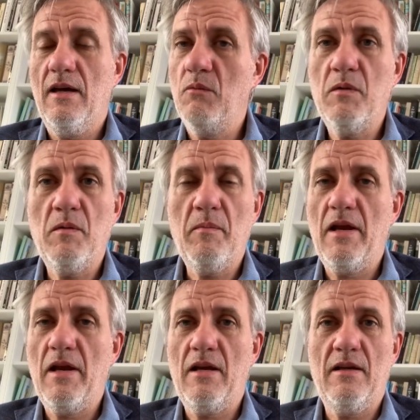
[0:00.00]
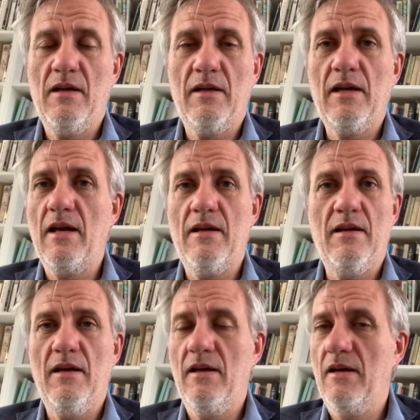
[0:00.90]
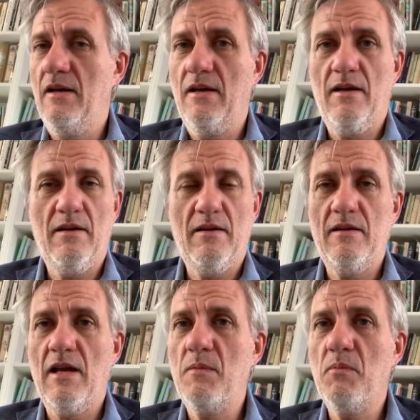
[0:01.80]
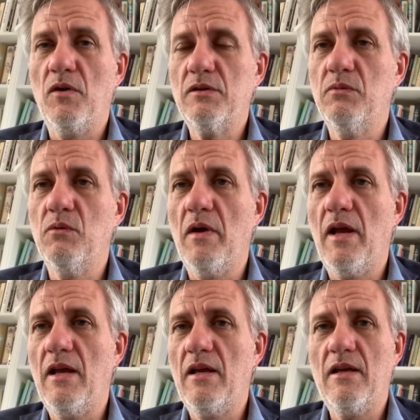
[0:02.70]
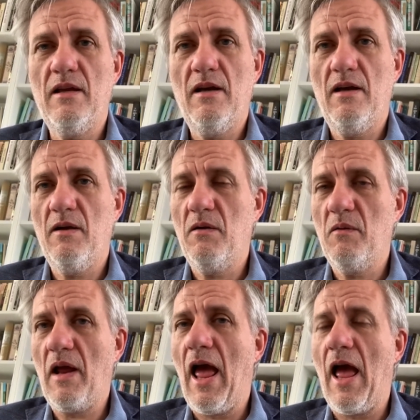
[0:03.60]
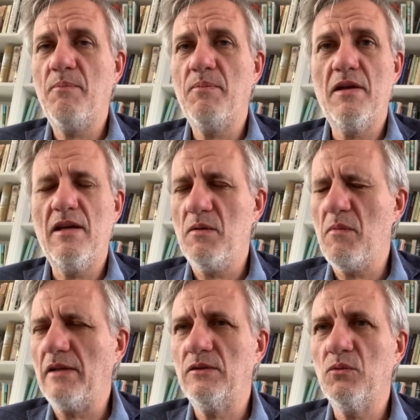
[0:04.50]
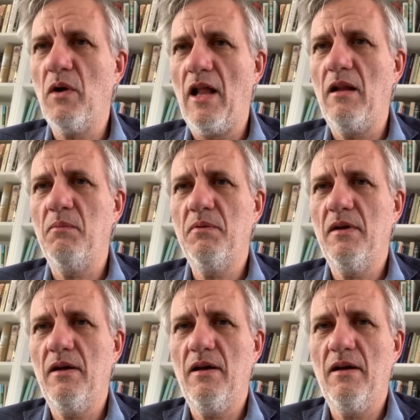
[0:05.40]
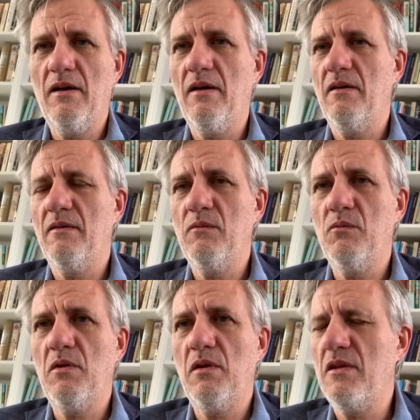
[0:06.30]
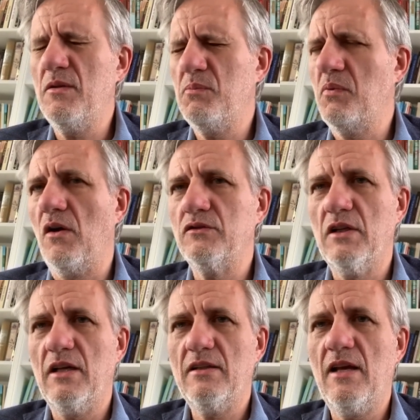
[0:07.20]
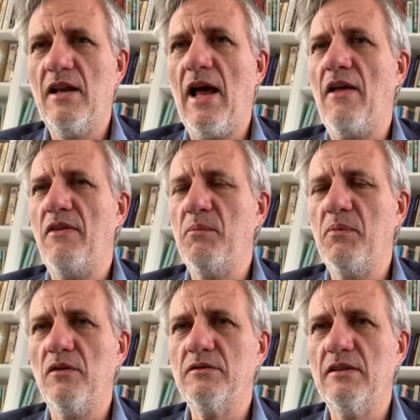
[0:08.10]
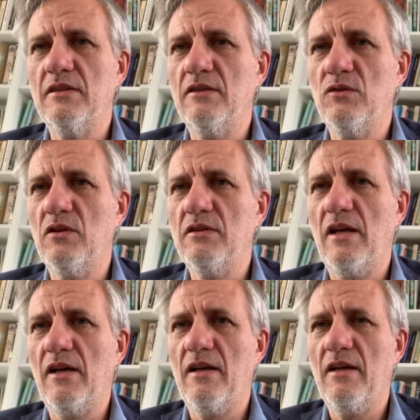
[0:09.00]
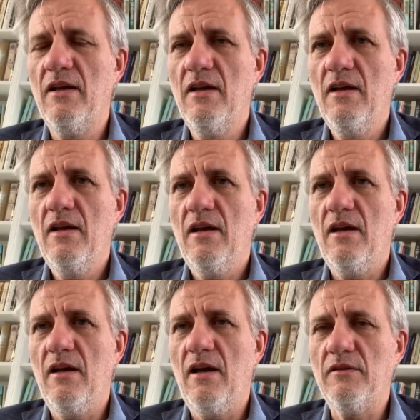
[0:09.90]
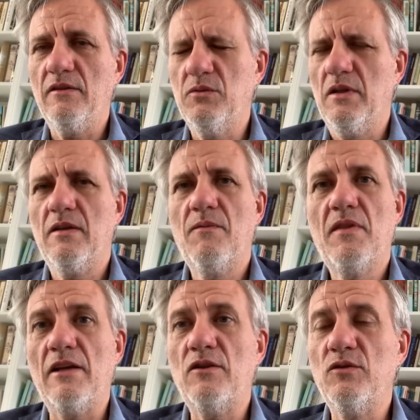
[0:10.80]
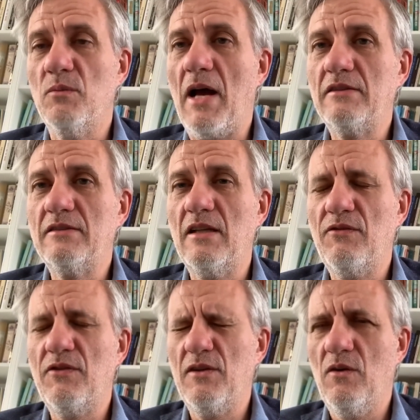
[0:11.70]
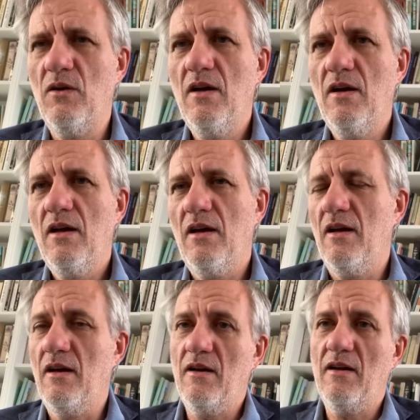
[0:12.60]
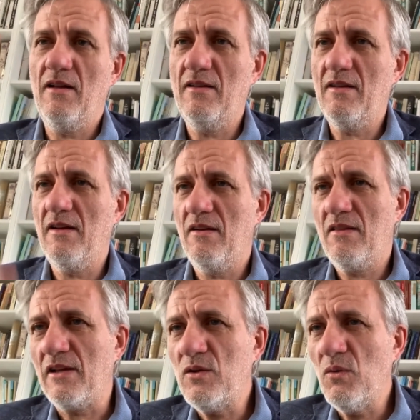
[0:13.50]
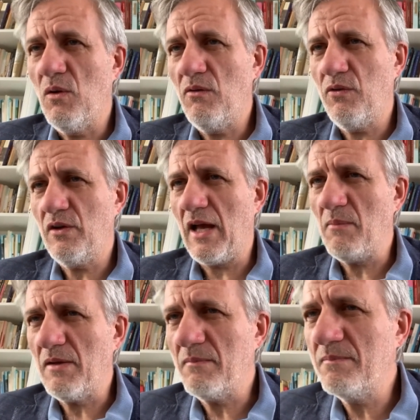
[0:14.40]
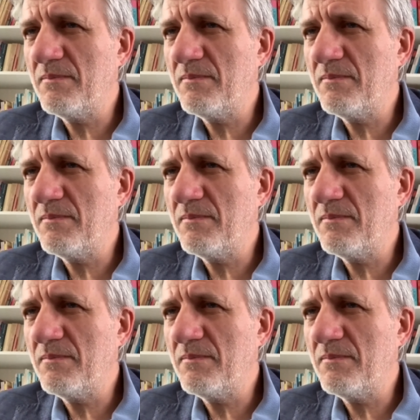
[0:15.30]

We remain, again, in any possible way, happy and ready to help with this project and other projects that Soleterre are doing. Thank you so much, Stefano, and thank you all for coming.